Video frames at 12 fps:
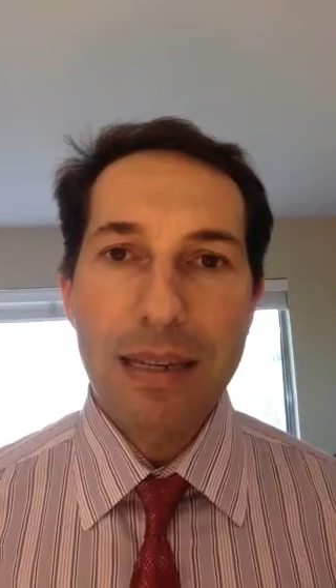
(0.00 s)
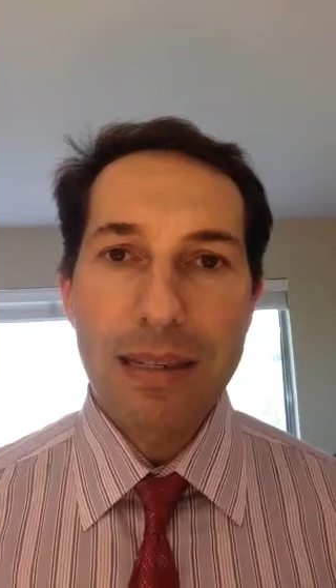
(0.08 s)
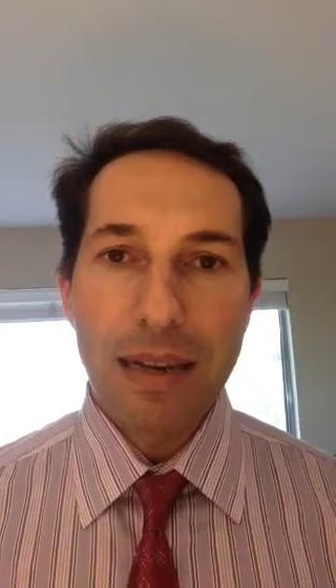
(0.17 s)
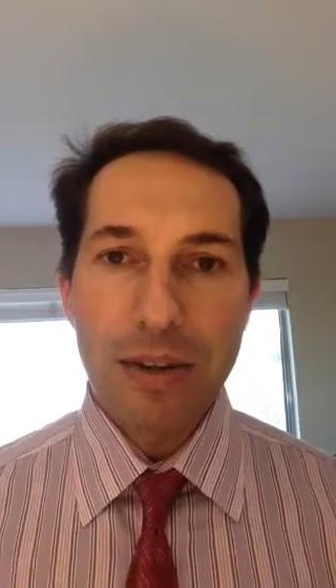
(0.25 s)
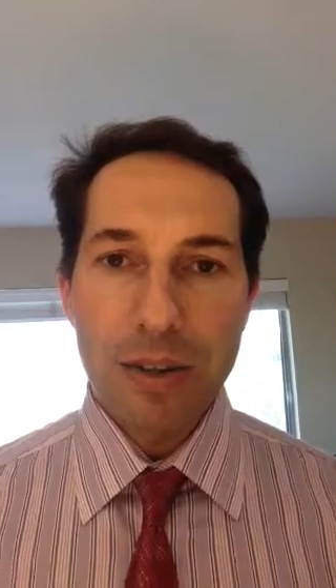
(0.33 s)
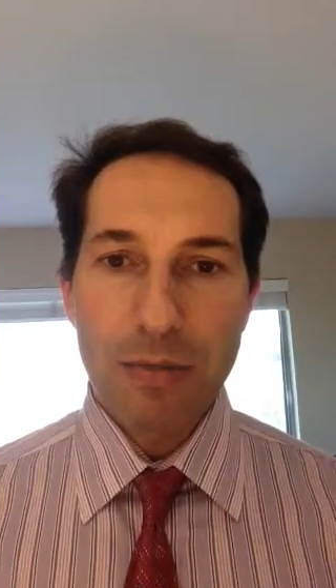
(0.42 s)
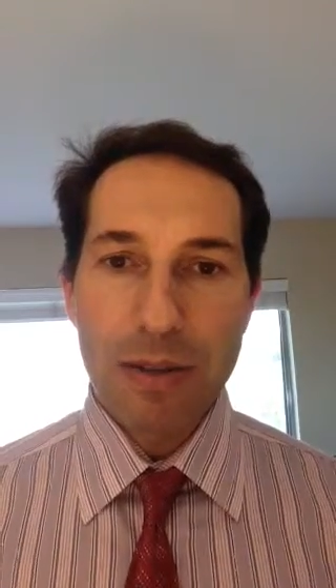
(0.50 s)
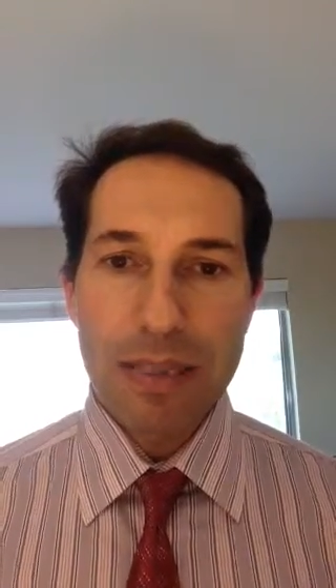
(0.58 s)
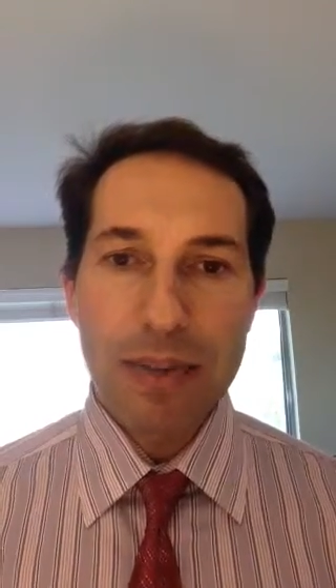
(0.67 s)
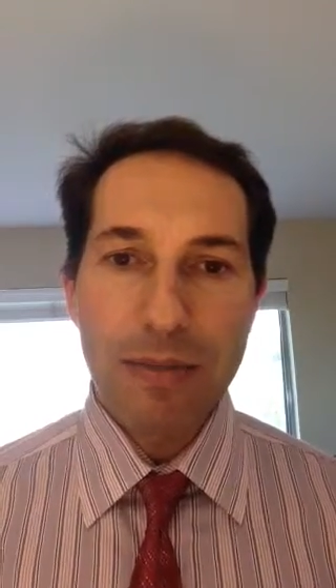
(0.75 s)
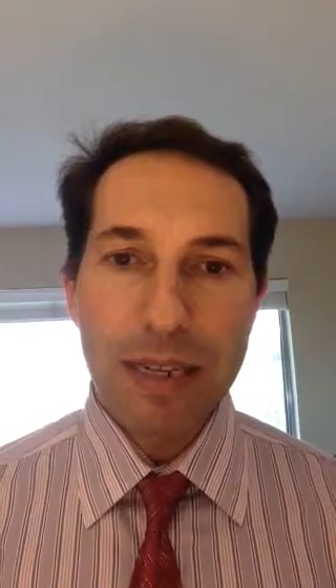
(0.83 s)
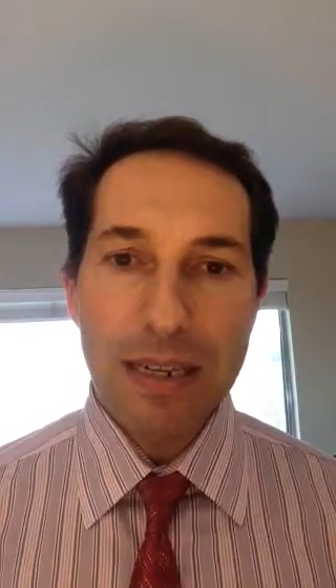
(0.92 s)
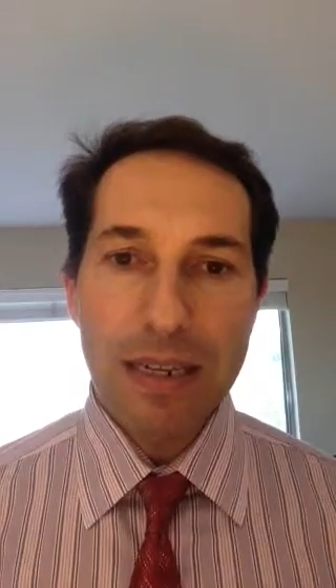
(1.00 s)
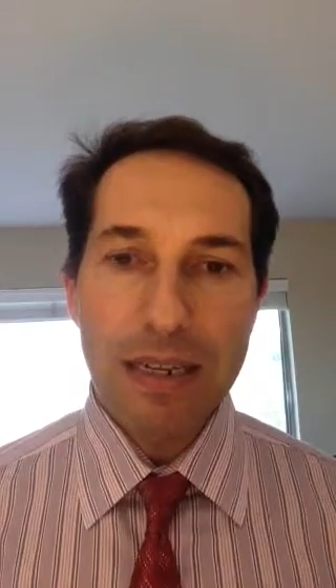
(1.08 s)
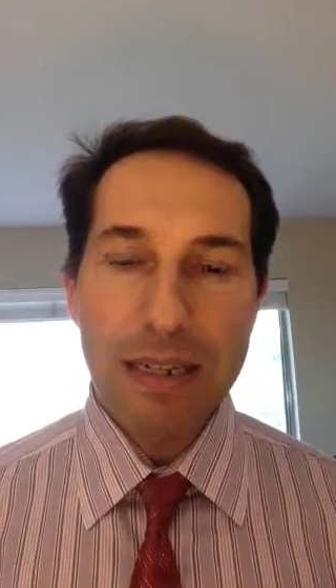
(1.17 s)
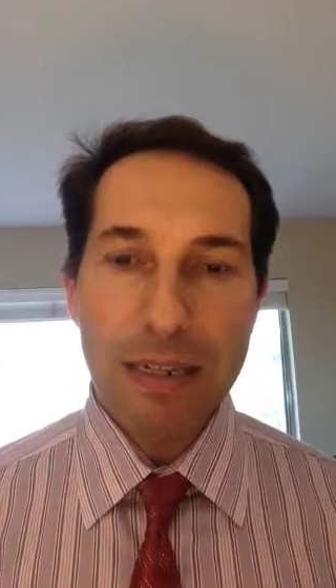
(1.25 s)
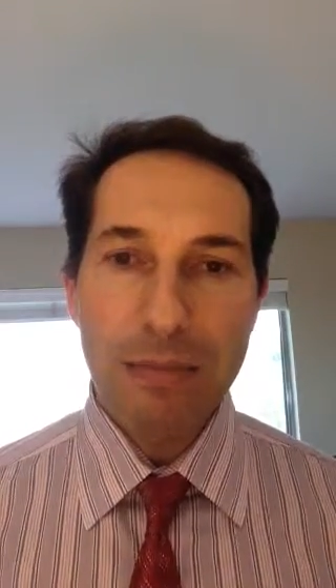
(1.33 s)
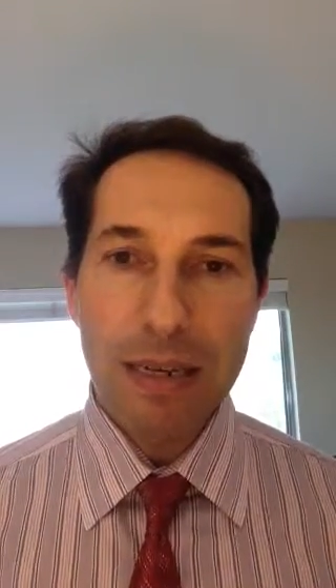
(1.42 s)
that are specific
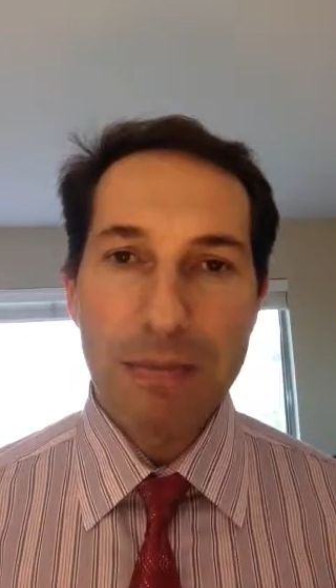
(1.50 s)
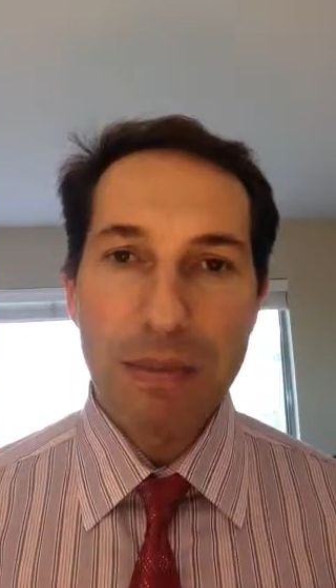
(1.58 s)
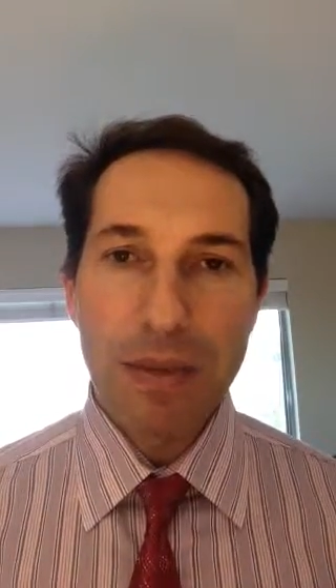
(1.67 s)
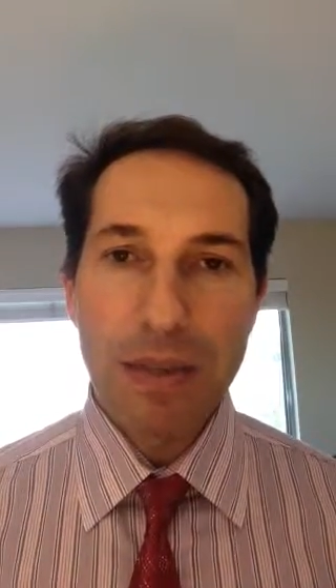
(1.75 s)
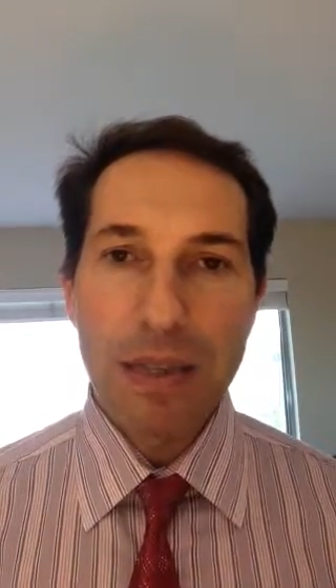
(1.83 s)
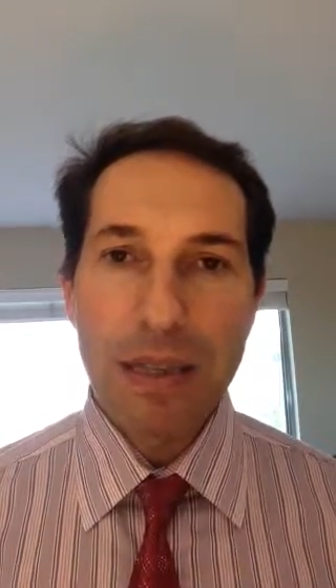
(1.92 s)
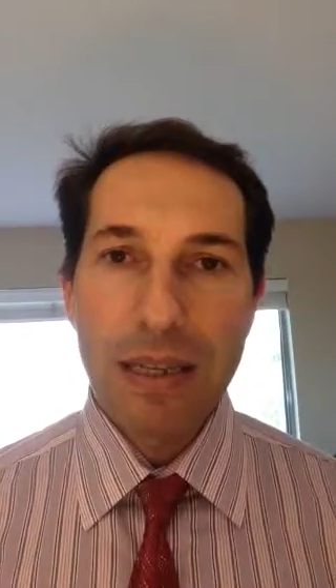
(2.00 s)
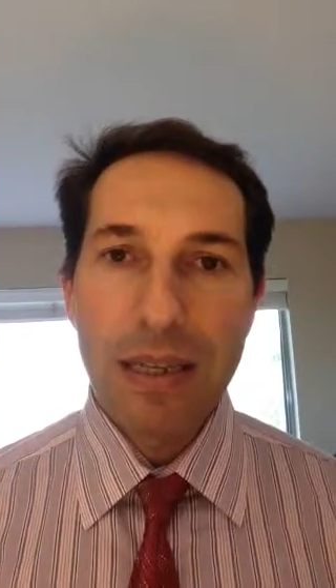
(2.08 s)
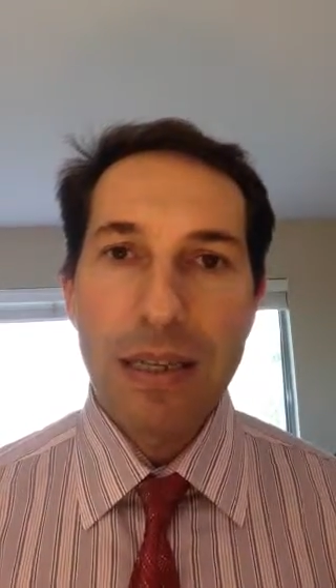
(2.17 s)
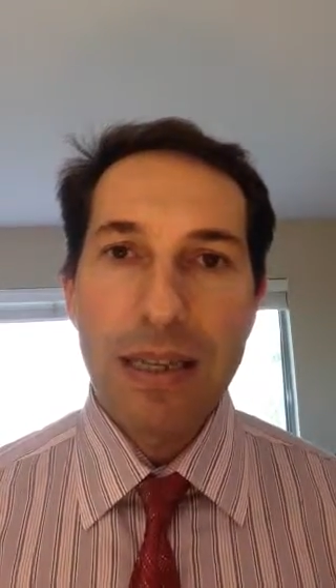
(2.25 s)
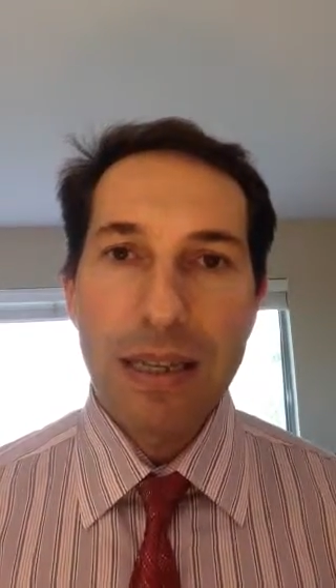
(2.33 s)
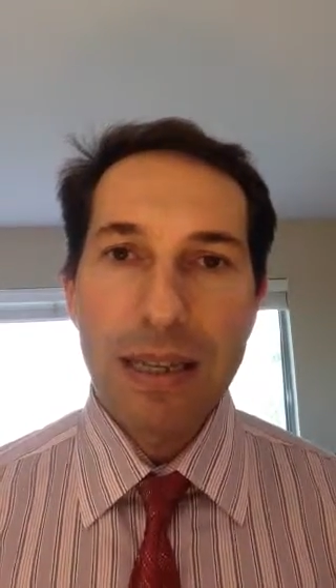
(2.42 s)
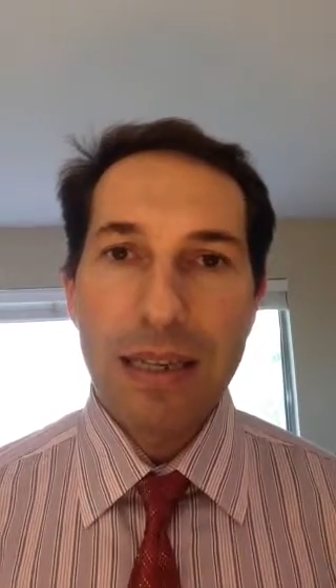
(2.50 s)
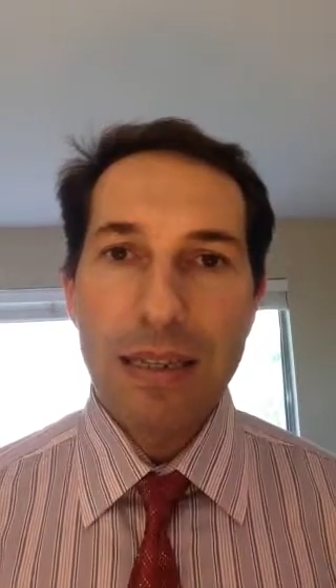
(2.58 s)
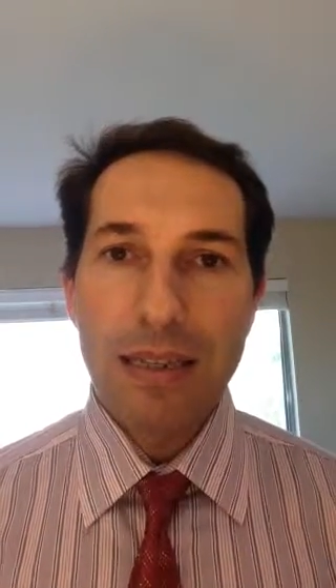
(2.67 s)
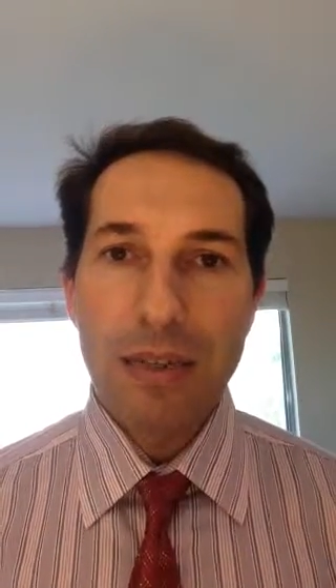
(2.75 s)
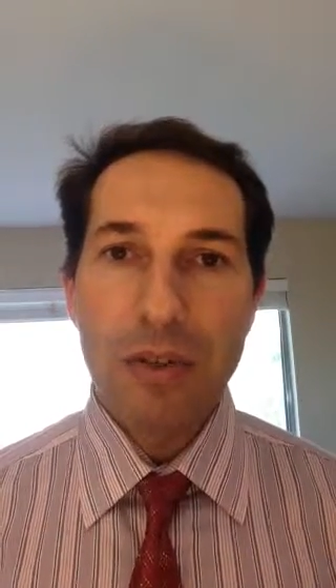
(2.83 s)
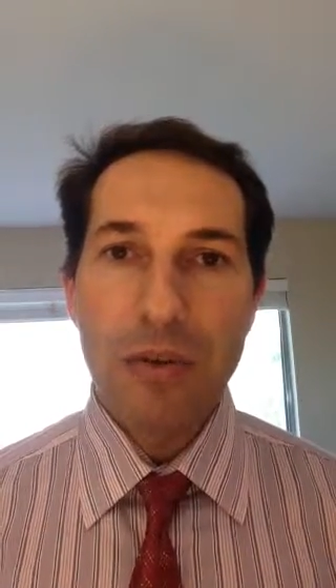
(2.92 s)
to people in
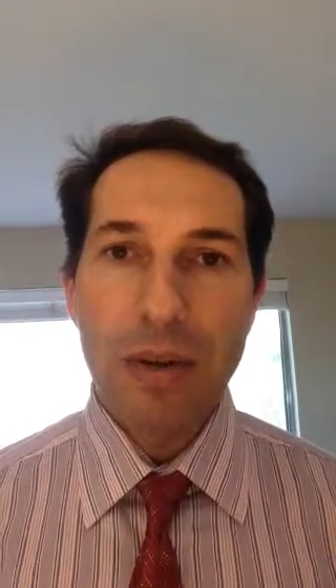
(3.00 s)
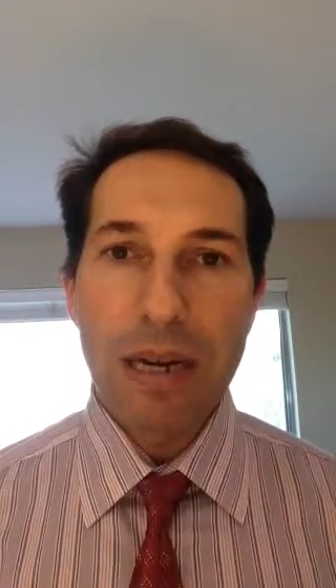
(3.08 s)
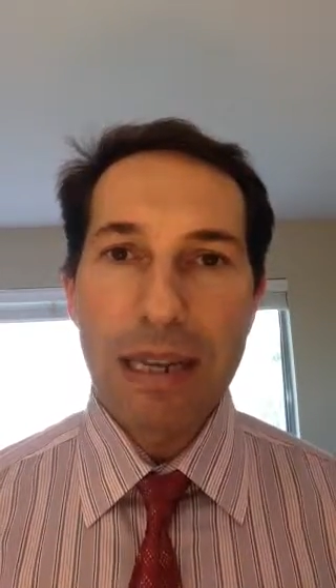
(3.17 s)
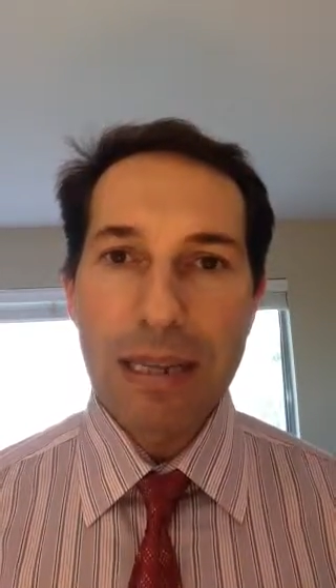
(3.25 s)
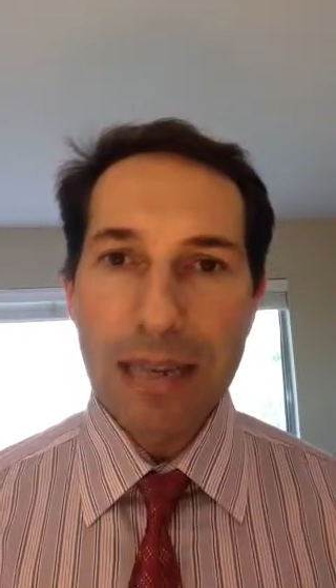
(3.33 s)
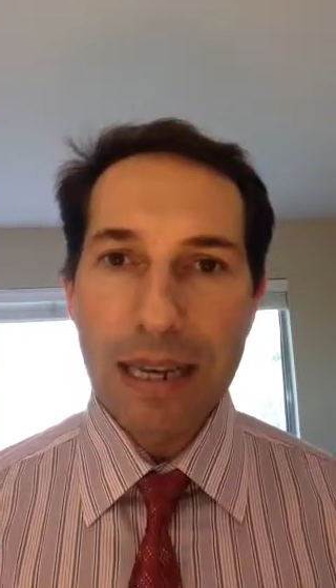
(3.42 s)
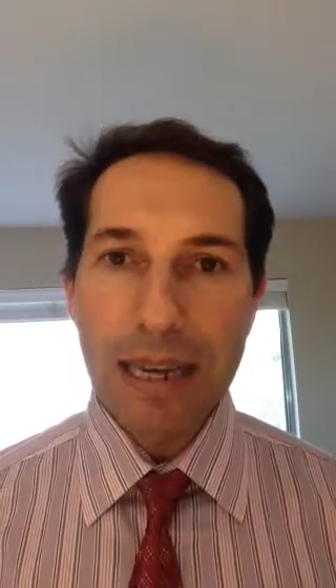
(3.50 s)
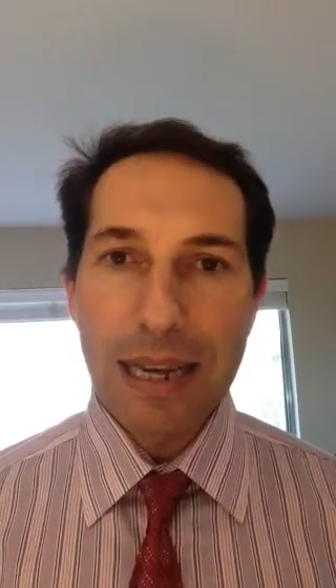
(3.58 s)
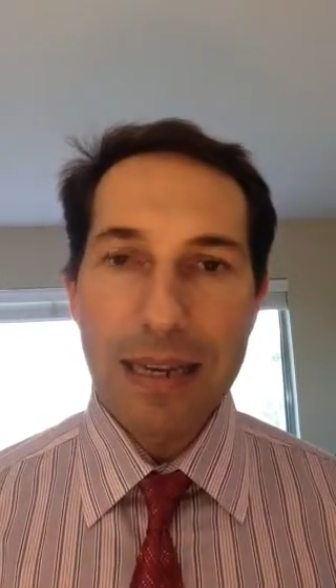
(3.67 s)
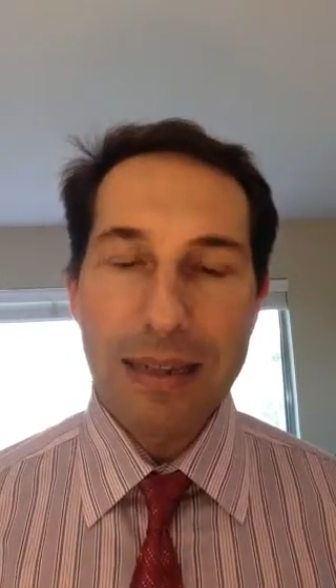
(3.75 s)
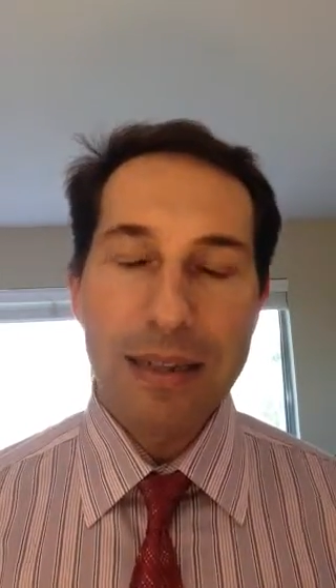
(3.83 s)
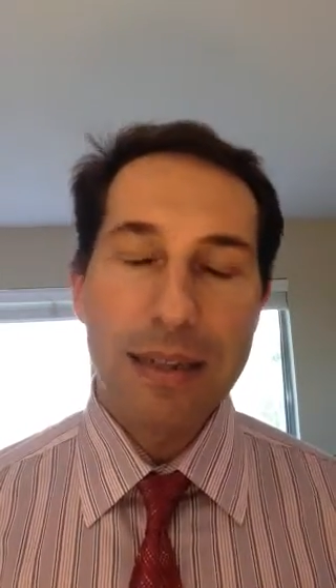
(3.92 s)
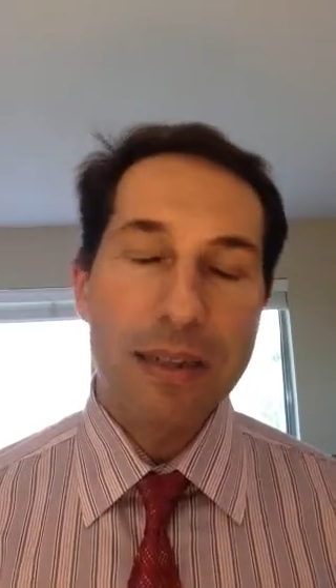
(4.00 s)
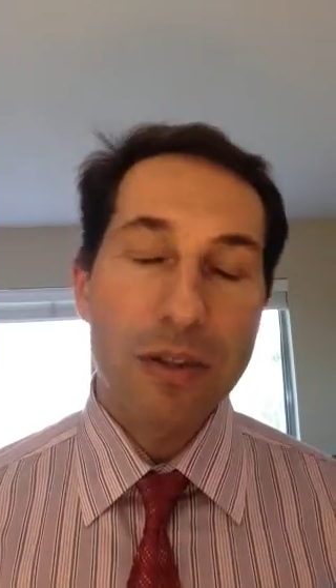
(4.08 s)
such a way that they get